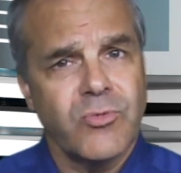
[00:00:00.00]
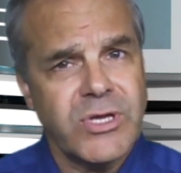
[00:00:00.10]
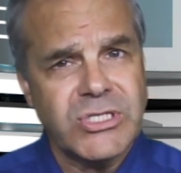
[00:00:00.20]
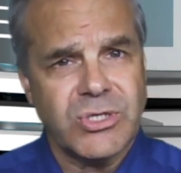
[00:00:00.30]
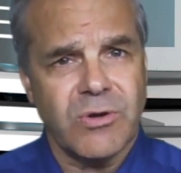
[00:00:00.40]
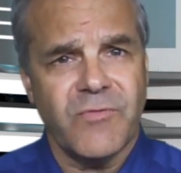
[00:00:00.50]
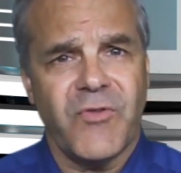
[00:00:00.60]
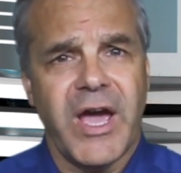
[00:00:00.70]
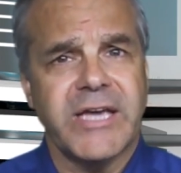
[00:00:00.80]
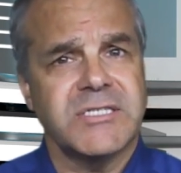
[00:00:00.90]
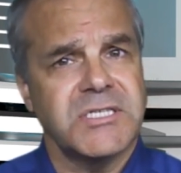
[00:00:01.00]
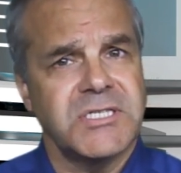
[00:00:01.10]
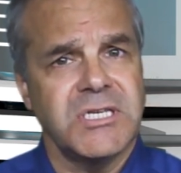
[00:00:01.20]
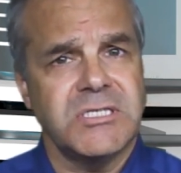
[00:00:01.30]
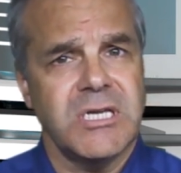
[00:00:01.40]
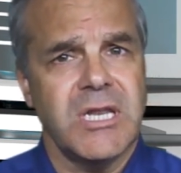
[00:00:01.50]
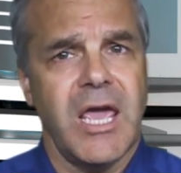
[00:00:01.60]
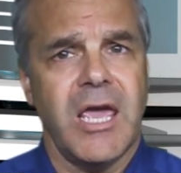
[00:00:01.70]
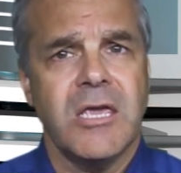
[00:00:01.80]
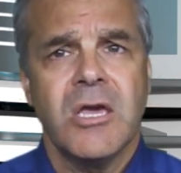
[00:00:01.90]
to recertify as a
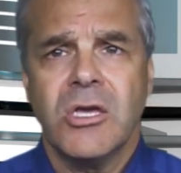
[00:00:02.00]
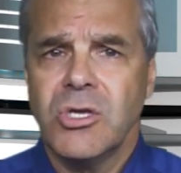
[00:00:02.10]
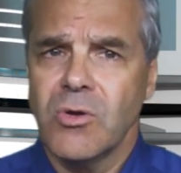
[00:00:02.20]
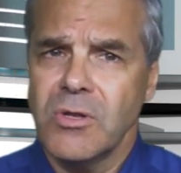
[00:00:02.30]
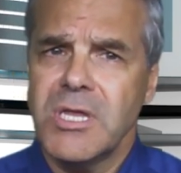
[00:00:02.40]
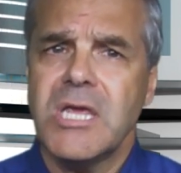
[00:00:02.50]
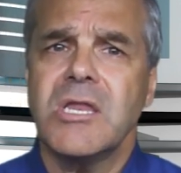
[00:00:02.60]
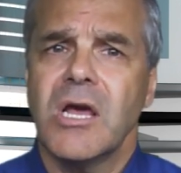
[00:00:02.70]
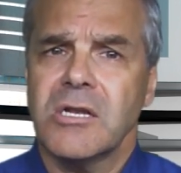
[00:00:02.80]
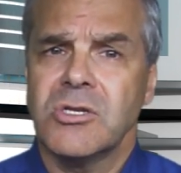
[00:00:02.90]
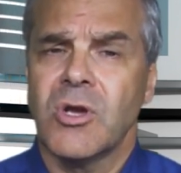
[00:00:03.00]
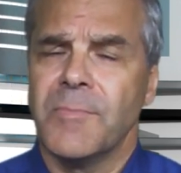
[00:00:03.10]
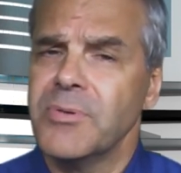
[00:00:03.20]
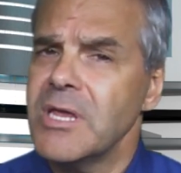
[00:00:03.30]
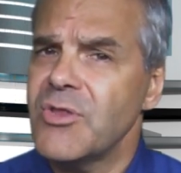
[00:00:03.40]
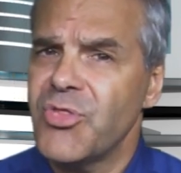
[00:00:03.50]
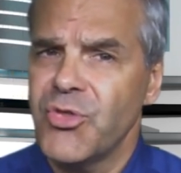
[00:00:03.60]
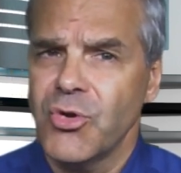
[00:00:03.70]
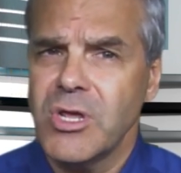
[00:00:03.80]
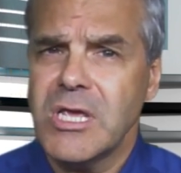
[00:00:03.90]
CCNA, you'll need to complete
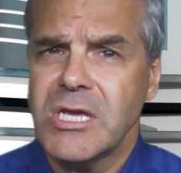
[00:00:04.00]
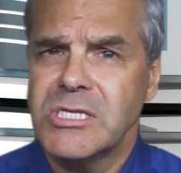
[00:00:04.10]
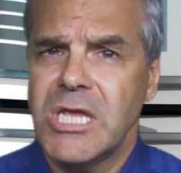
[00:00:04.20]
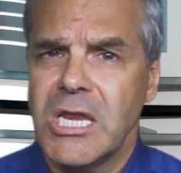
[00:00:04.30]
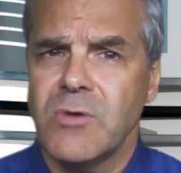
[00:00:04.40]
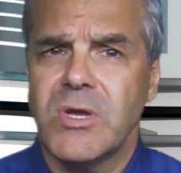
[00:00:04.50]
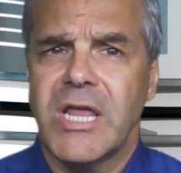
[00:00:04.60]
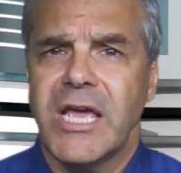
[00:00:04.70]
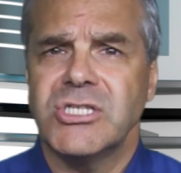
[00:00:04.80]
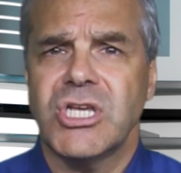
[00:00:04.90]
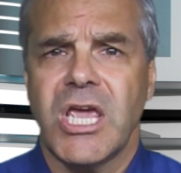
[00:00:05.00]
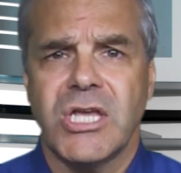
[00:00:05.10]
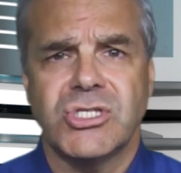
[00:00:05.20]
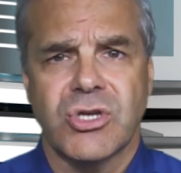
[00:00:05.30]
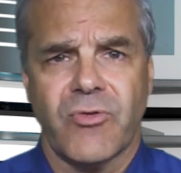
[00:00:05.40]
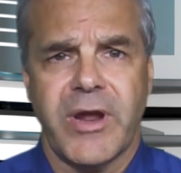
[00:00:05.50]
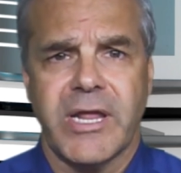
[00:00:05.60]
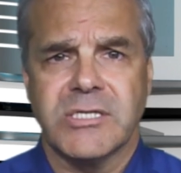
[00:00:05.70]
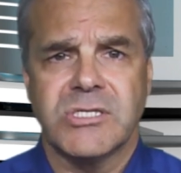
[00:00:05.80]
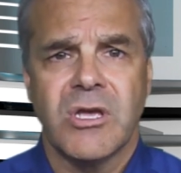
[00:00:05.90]
30 continuing education
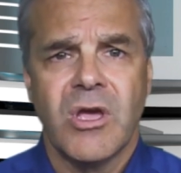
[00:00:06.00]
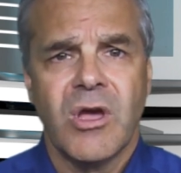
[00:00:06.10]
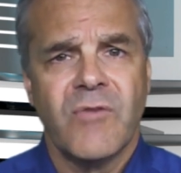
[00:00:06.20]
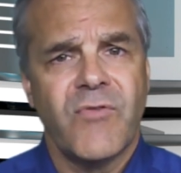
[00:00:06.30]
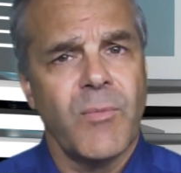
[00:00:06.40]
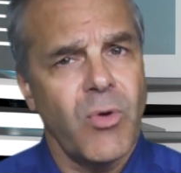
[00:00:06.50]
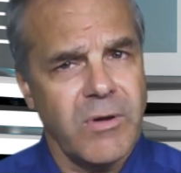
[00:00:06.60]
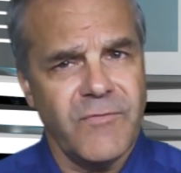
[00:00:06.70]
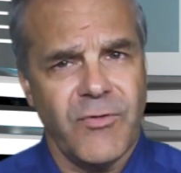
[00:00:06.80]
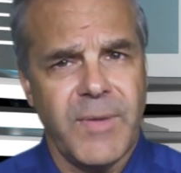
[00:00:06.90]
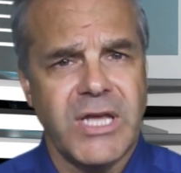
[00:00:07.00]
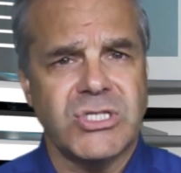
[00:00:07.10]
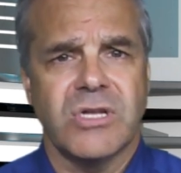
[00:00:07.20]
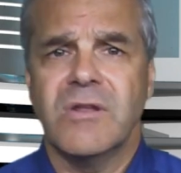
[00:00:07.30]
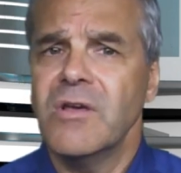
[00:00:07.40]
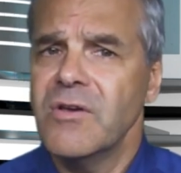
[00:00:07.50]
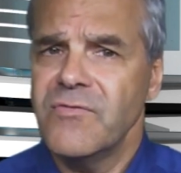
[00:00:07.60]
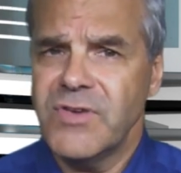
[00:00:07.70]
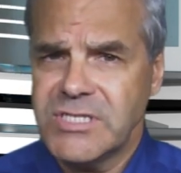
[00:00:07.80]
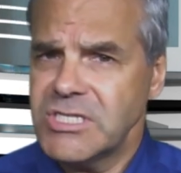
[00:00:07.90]
credits. For more information,
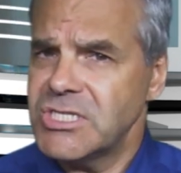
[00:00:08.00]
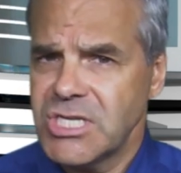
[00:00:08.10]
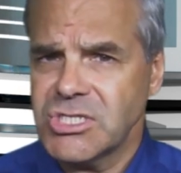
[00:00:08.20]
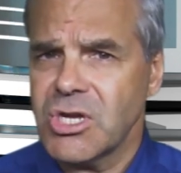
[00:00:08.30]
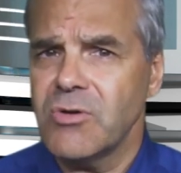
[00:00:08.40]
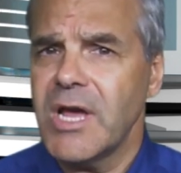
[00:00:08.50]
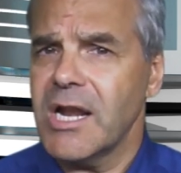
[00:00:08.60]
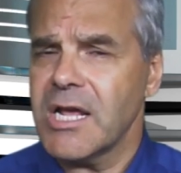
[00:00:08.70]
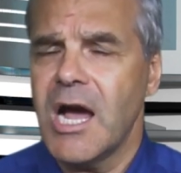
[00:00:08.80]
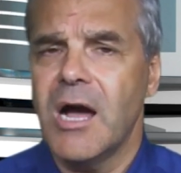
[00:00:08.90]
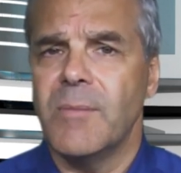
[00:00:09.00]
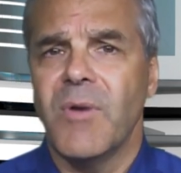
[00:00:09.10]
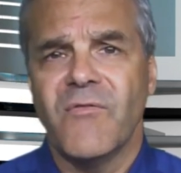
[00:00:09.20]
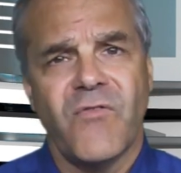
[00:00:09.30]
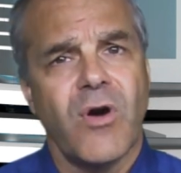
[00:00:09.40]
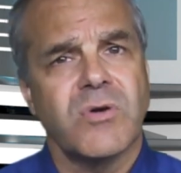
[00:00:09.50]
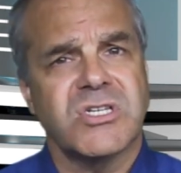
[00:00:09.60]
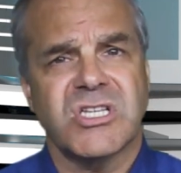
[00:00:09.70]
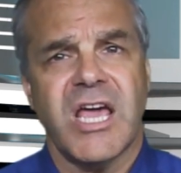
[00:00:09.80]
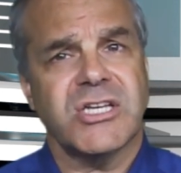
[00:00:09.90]
visit
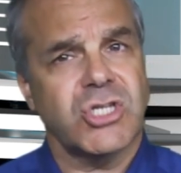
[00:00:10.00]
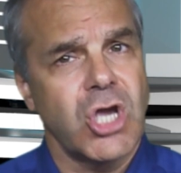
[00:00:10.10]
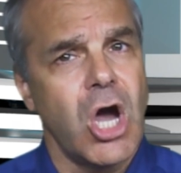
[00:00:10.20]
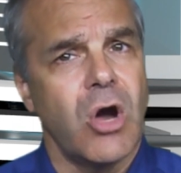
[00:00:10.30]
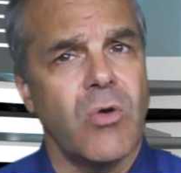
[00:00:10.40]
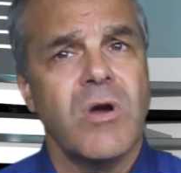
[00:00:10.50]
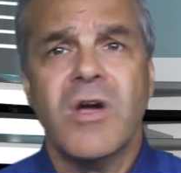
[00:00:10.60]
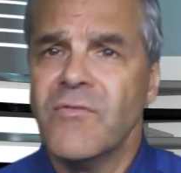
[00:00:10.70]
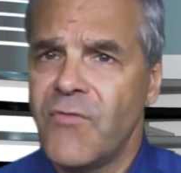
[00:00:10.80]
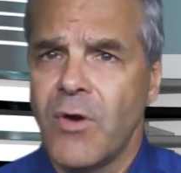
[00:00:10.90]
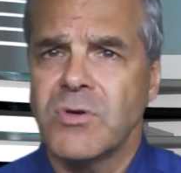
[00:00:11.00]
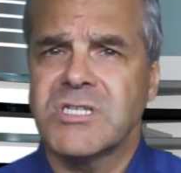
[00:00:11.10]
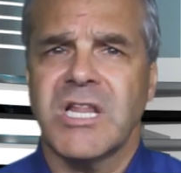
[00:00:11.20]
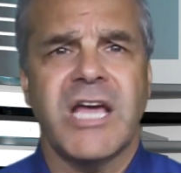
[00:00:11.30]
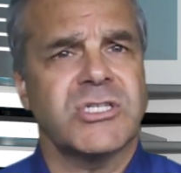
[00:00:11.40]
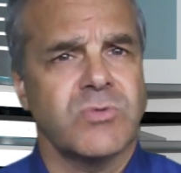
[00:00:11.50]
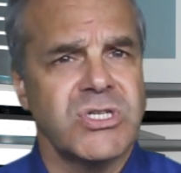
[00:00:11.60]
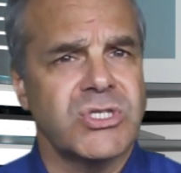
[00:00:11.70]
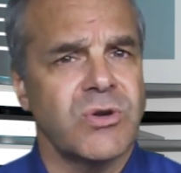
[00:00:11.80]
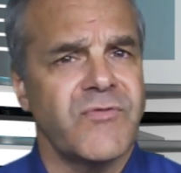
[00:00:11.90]

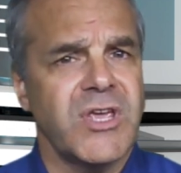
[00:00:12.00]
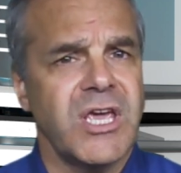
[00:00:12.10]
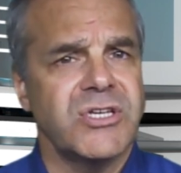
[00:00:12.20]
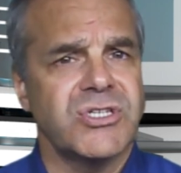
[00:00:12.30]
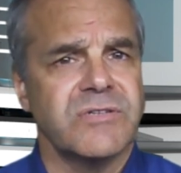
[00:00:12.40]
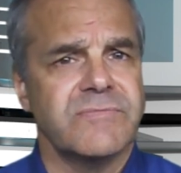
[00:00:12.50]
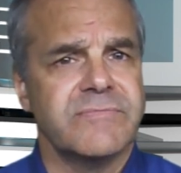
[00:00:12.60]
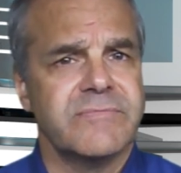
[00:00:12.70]
cisco.com/go/recertification.